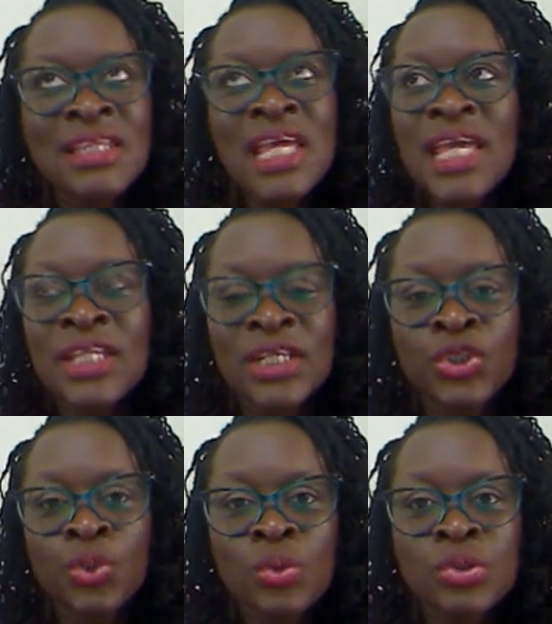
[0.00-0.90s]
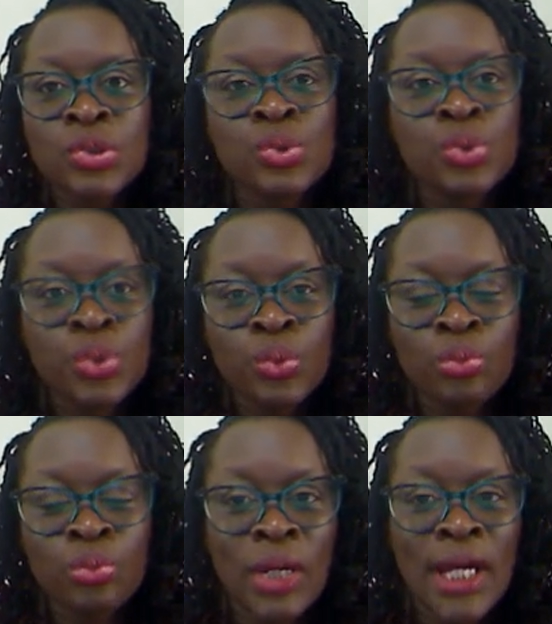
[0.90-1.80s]
thing that you want to
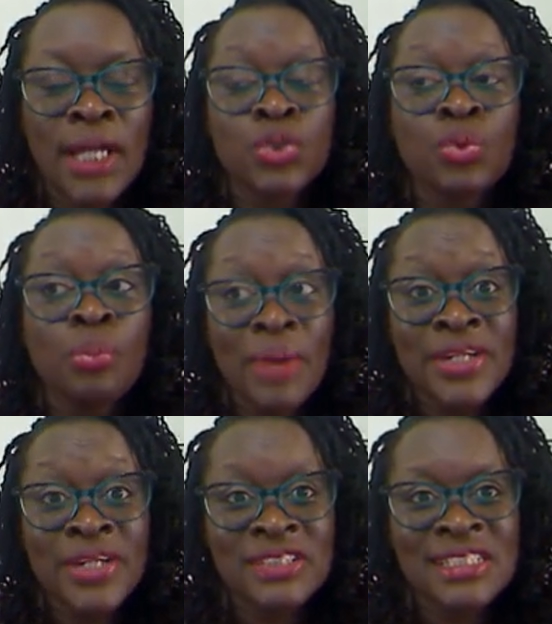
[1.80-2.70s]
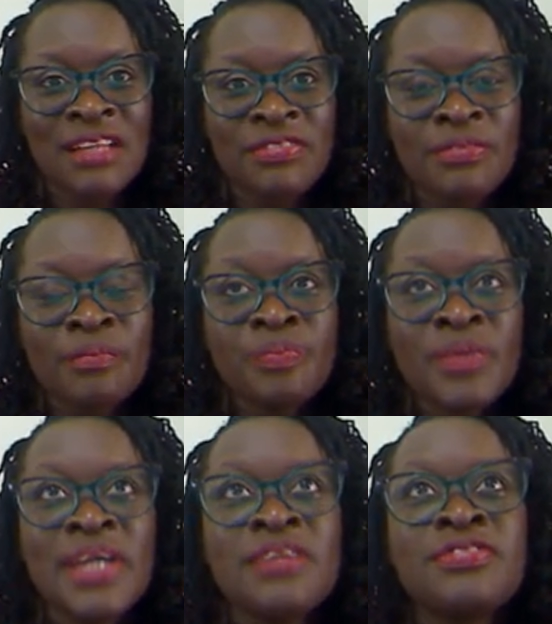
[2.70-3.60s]
do to brand yourself.
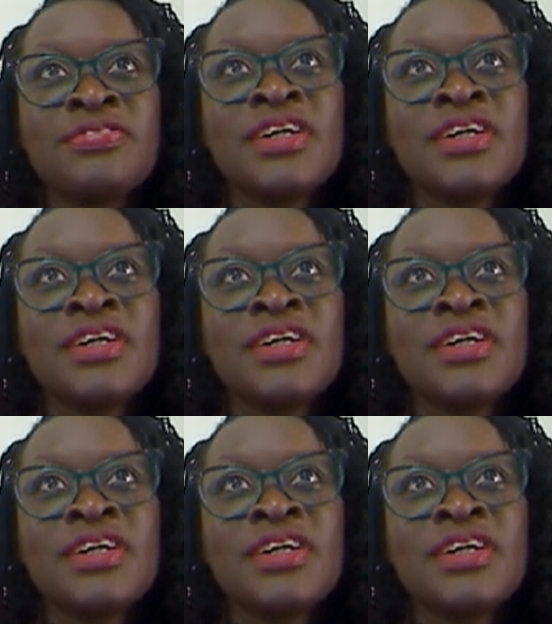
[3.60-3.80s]
If